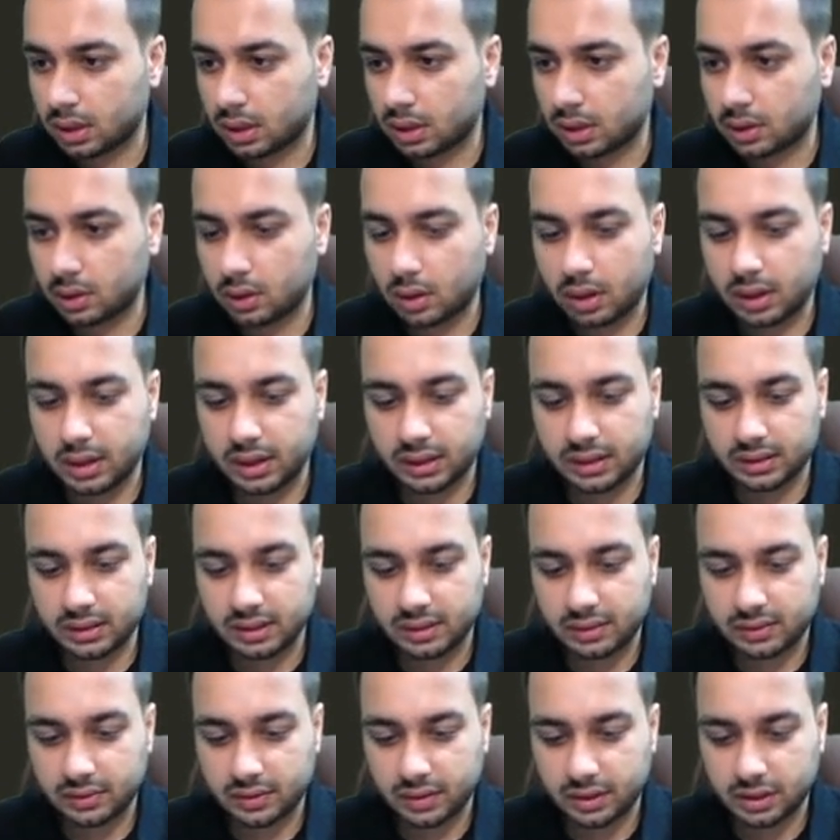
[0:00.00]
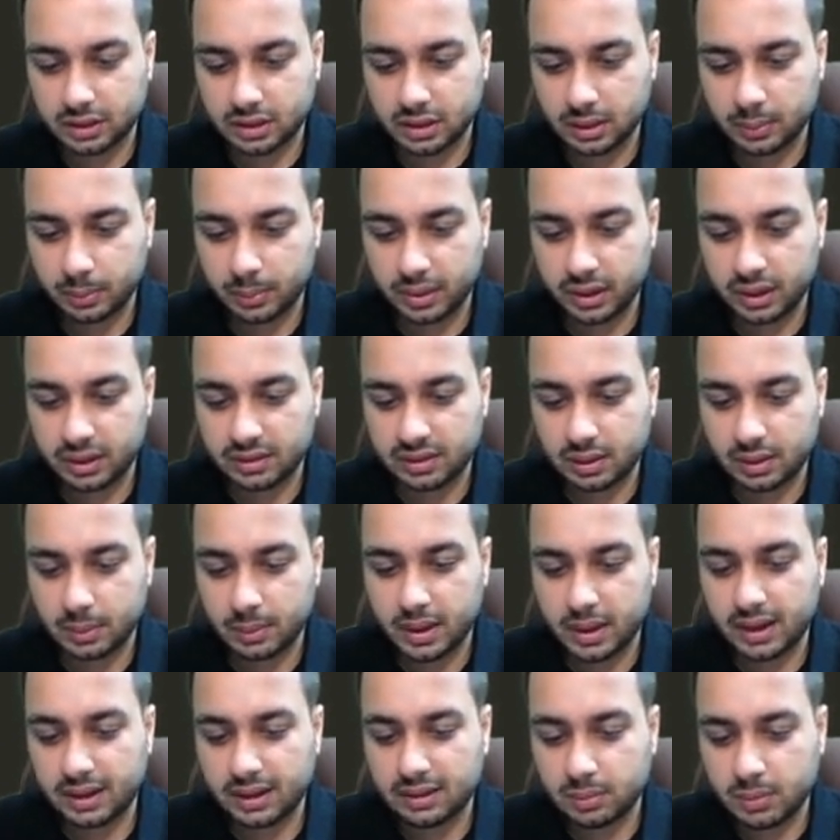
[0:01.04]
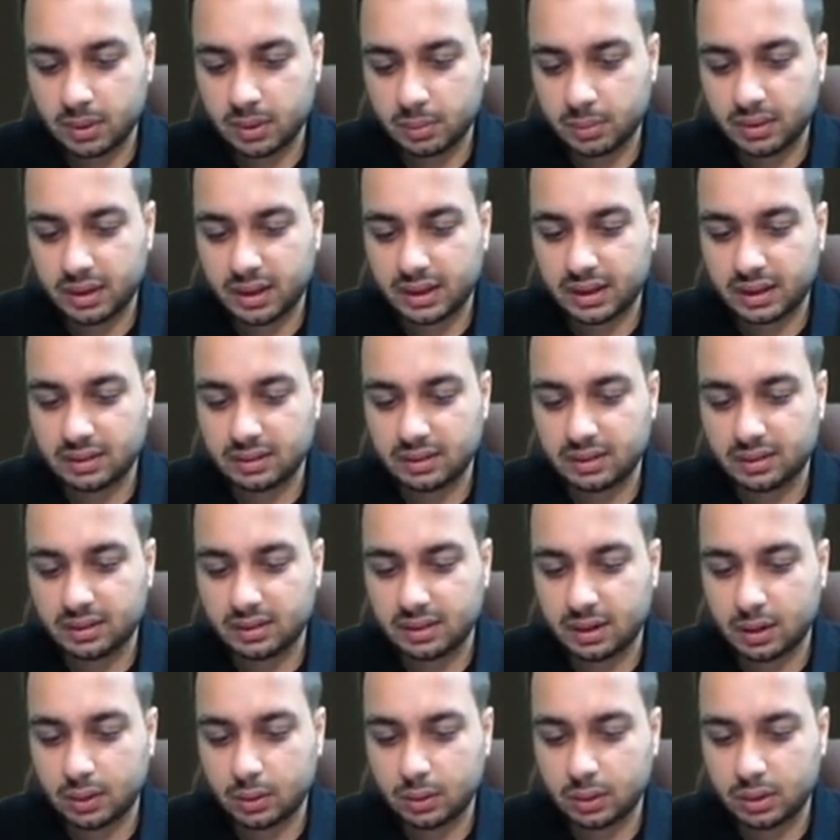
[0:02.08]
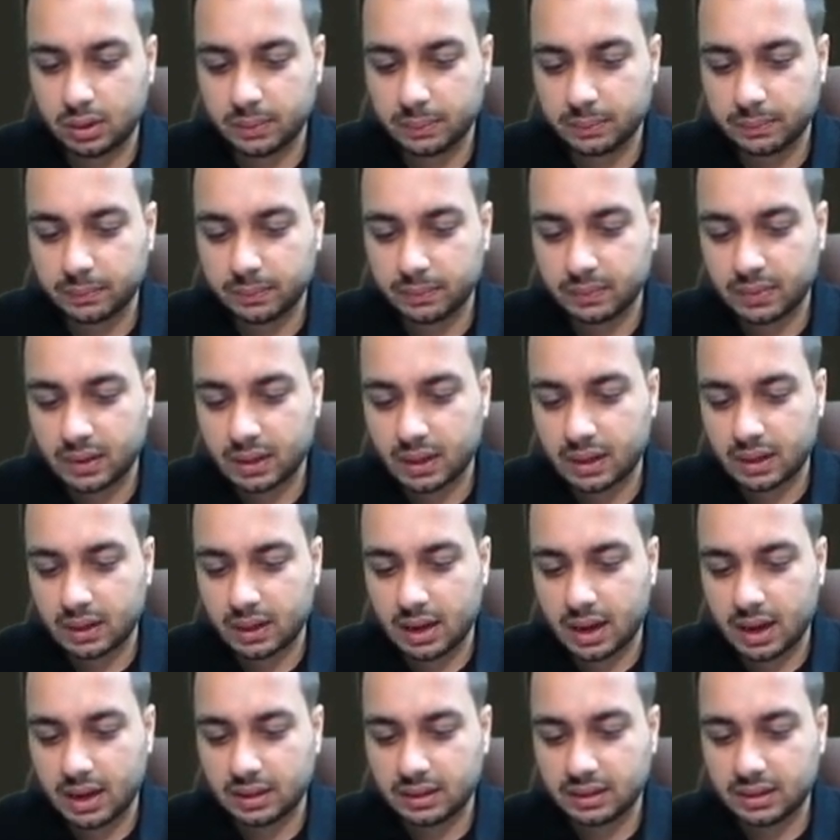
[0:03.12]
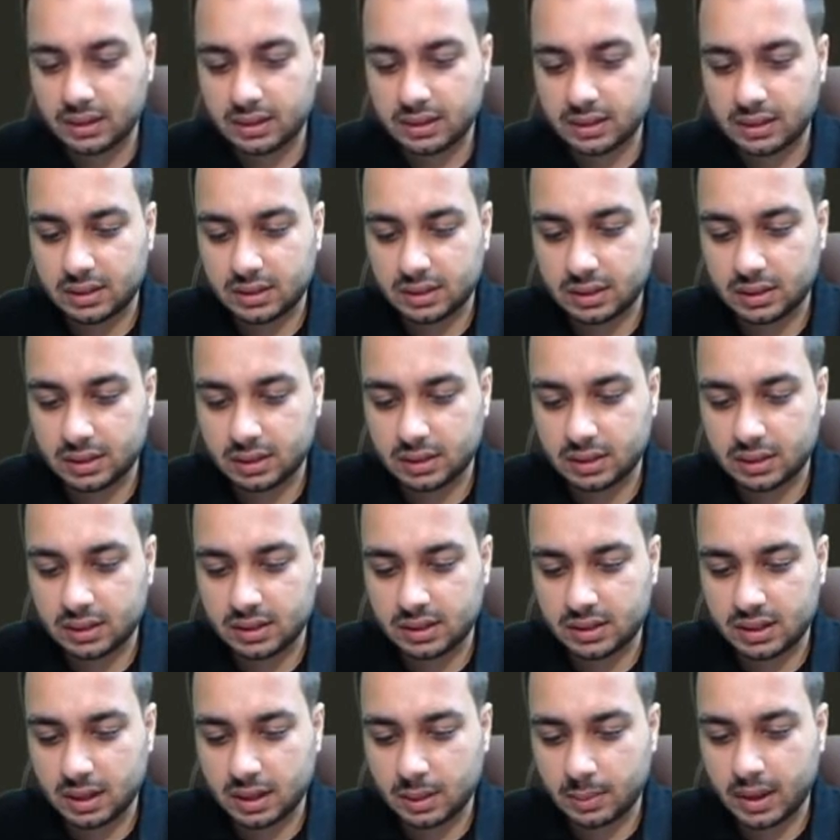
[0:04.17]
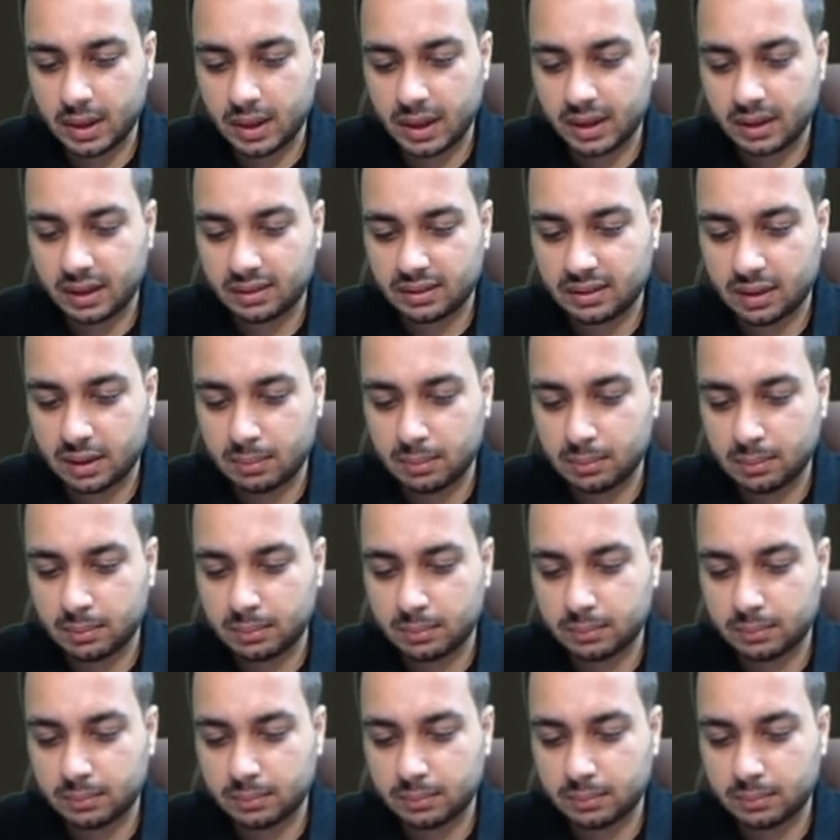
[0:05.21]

calling this function print subarrays, maybe I can just see out largest subarray sum